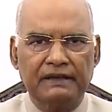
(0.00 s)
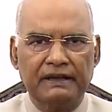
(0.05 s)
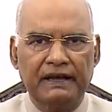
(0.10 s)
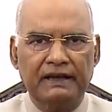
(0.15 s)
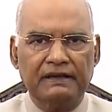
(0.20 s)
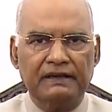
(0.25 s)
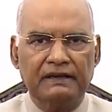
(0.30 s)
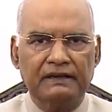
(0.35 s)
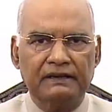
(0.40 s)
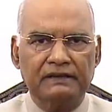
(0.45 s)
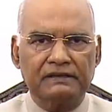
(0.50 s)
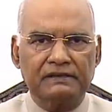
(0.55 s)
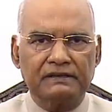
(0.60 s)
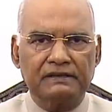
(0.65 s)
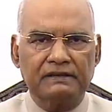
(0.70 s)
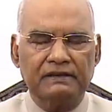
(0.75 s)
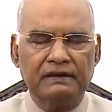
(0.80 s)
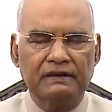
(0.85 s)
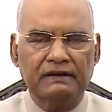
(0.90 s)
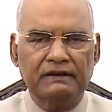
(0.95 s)

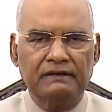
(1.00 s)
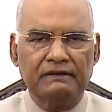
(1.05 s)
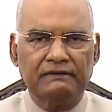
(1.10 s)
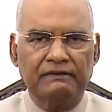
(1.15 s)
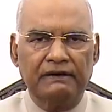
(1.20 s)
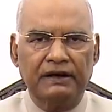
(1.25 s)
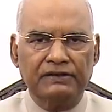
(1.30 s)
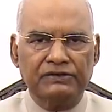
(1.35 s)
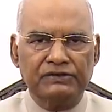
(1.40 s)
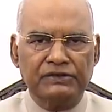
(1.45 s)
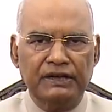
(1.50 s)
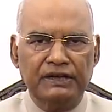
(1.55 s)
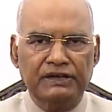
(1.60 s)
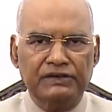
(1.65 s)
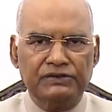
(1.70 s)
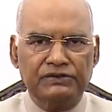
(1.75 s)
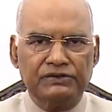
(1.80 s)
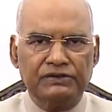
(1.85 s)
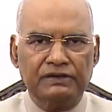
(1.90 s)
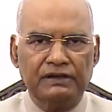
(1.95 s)
catalyst for
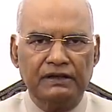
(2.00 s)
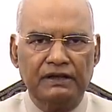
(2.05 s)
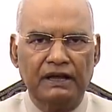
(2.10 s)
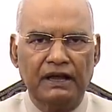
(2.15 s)
change